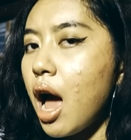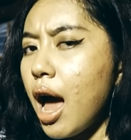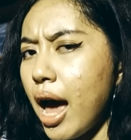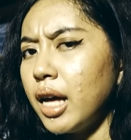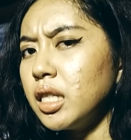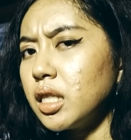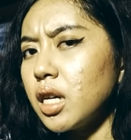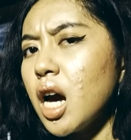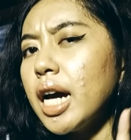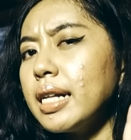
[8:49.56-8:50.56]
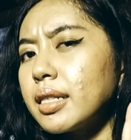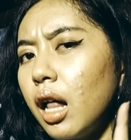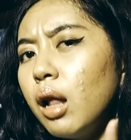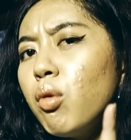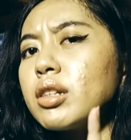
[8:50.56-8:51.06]
And it's
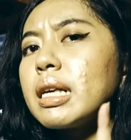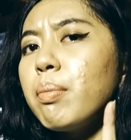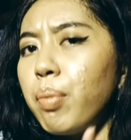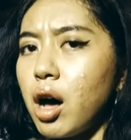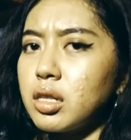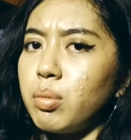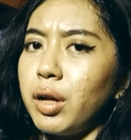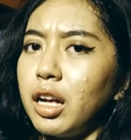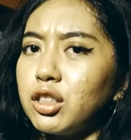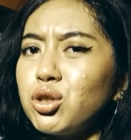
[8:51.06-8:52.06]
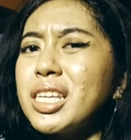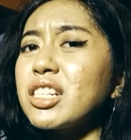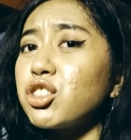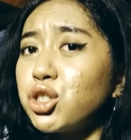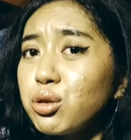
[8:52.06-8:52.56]
almost impossible to just
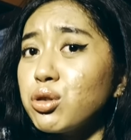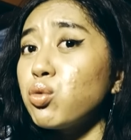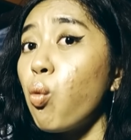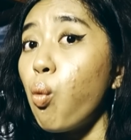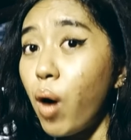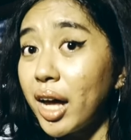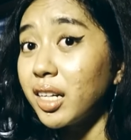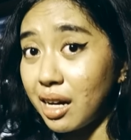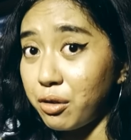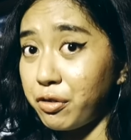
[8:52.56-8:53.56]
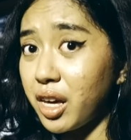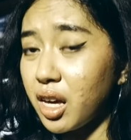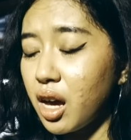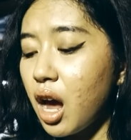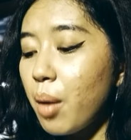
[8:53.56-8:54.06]
choose one coffee
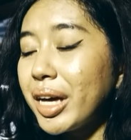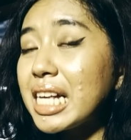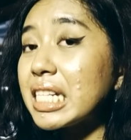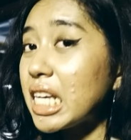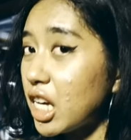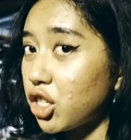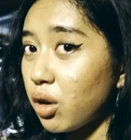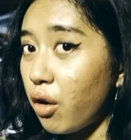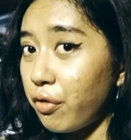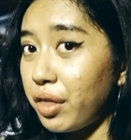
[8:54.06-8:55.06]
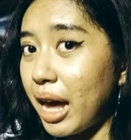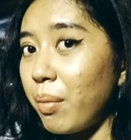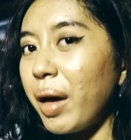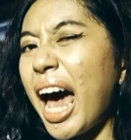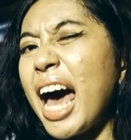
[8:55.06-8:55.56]
because each of
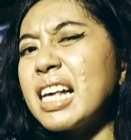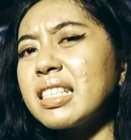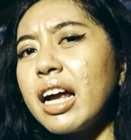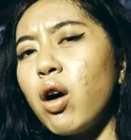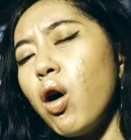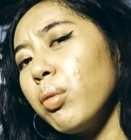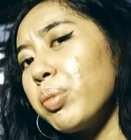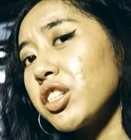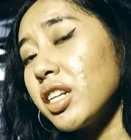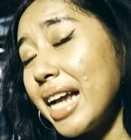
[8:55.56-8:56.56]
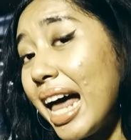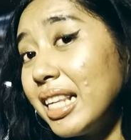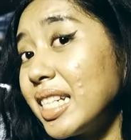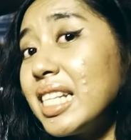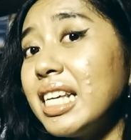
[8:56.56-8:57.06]
them has their own
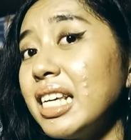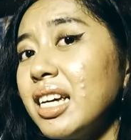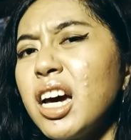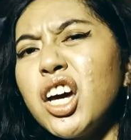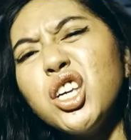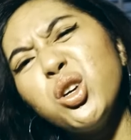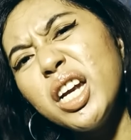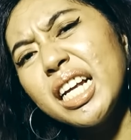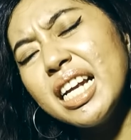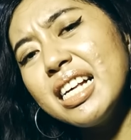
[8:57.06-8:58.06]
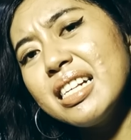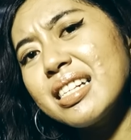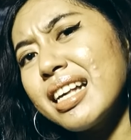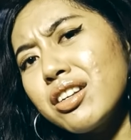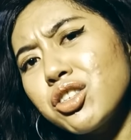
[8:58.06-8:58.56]
personality, uniqueness,
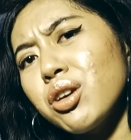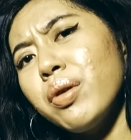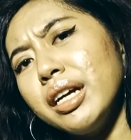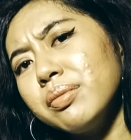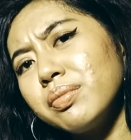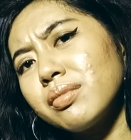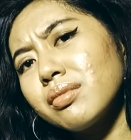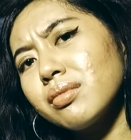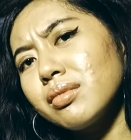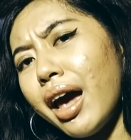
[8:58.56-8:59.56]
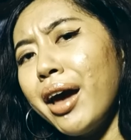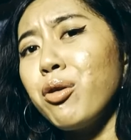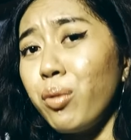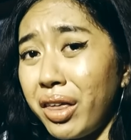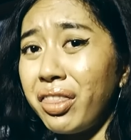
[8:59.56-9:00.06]
and story.
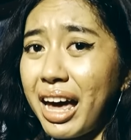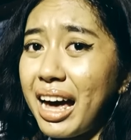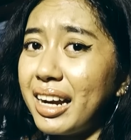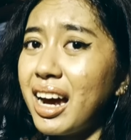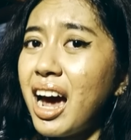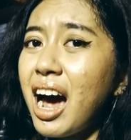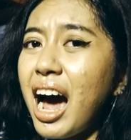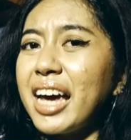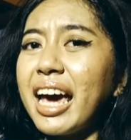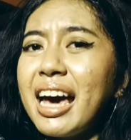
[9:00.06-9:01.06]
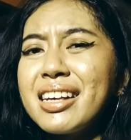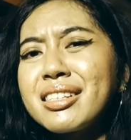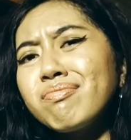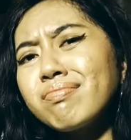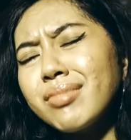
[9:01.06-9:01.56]
And with that, I guess
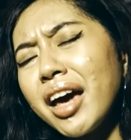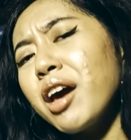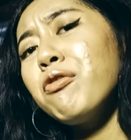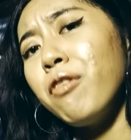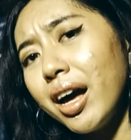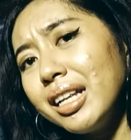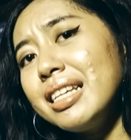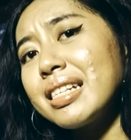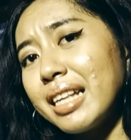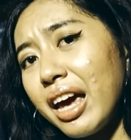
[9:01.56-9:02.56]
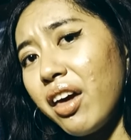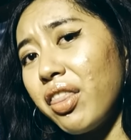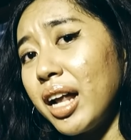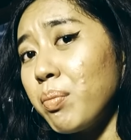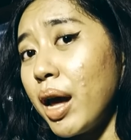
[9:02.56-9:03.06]
I can finally say
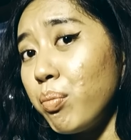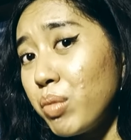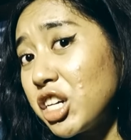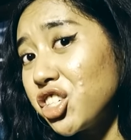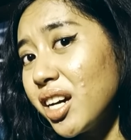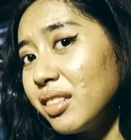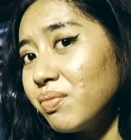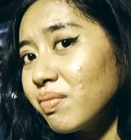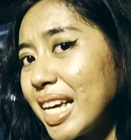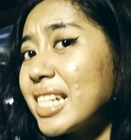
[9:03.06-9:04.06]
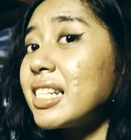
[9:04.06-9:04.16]
that my mission is